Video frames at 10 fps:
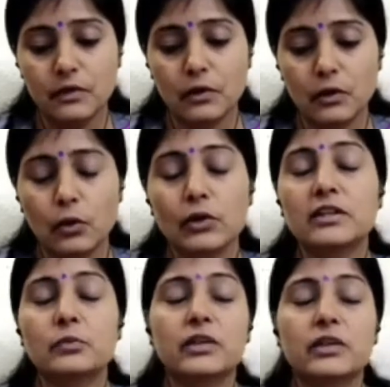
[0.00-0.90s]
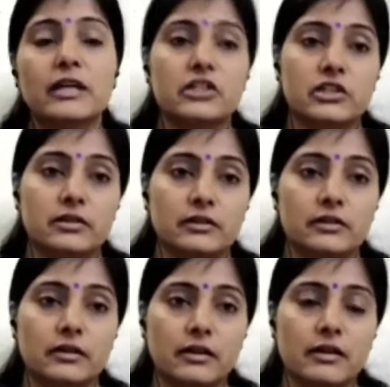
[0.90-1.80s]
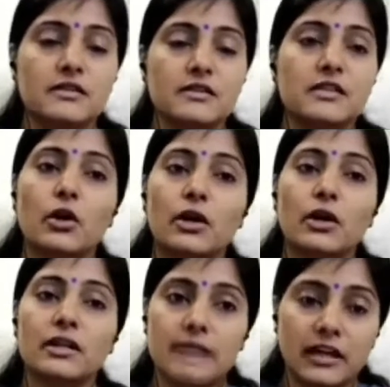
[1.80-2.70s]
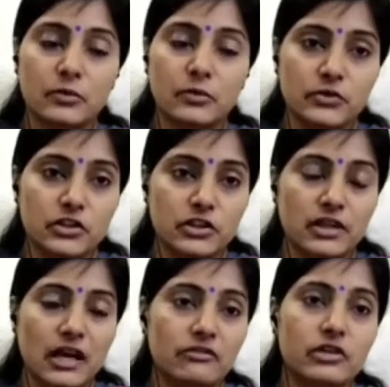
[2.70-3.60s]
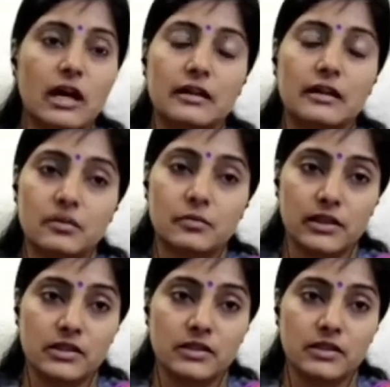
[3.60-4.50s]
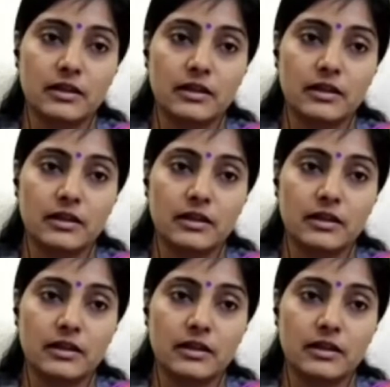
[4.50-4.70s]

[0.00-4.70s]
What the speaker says: Uttar Pradesh secured the second position after Andhra Pradesh.